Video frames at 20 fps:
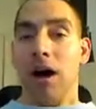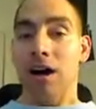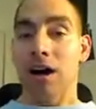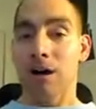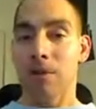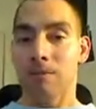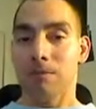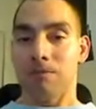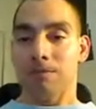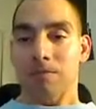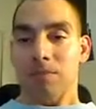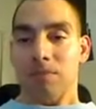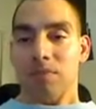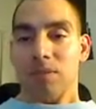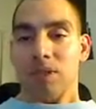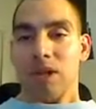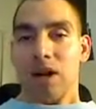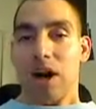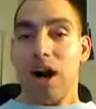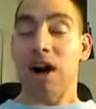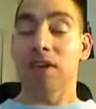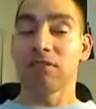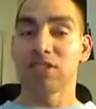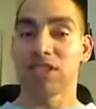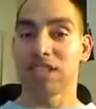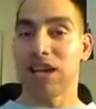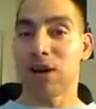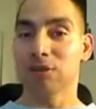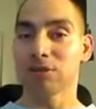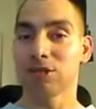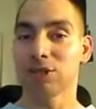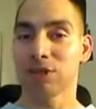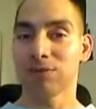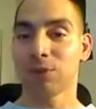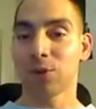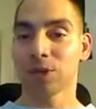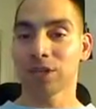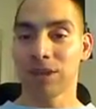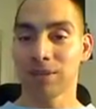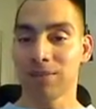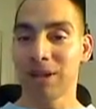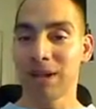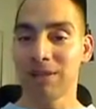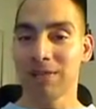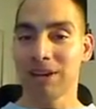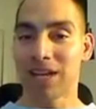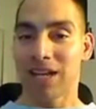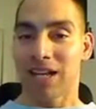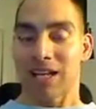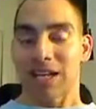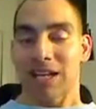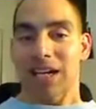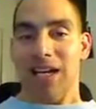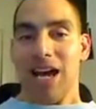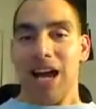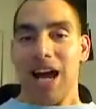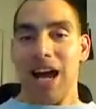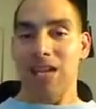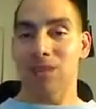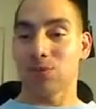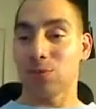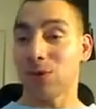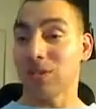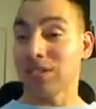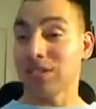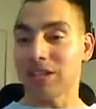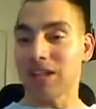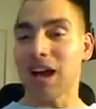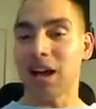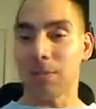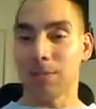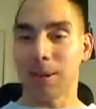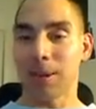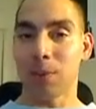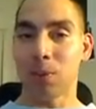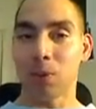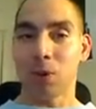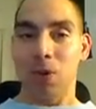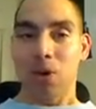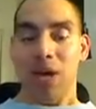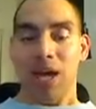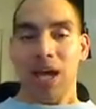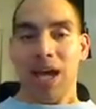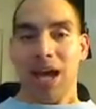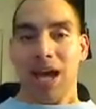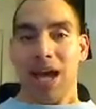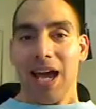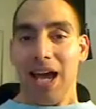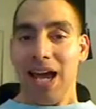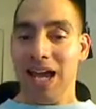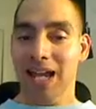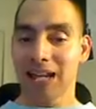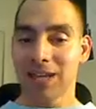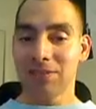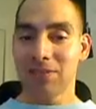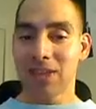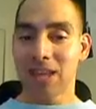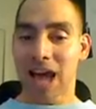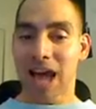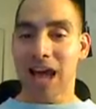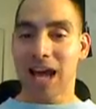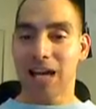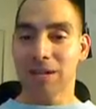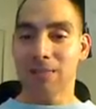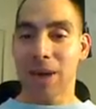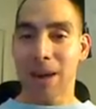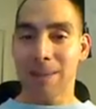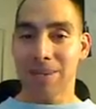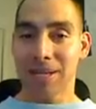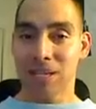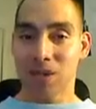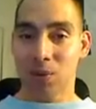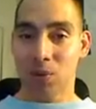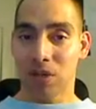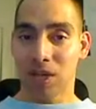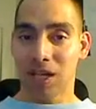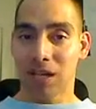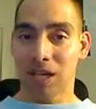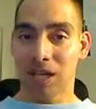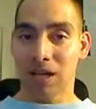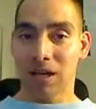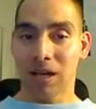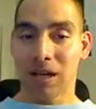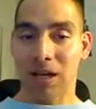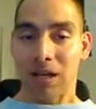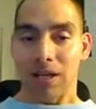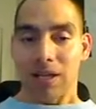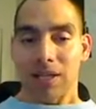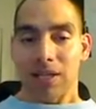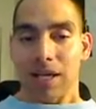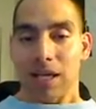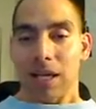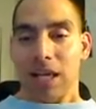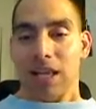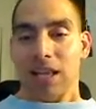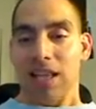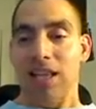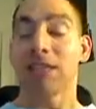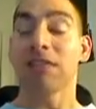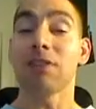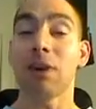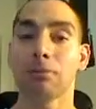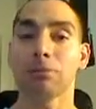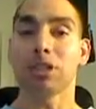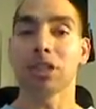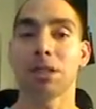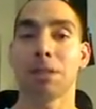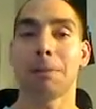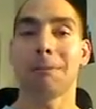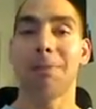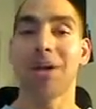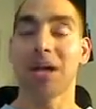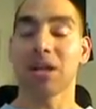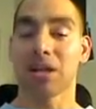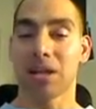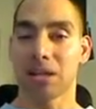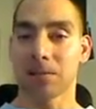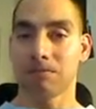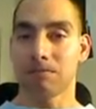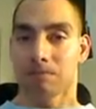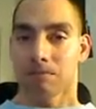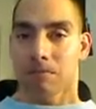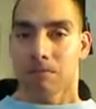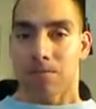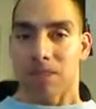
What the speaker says: Obviously, I was looking forward to the main event, as was a lot of people, and even that, in my opinion, really didn't live up to the billing.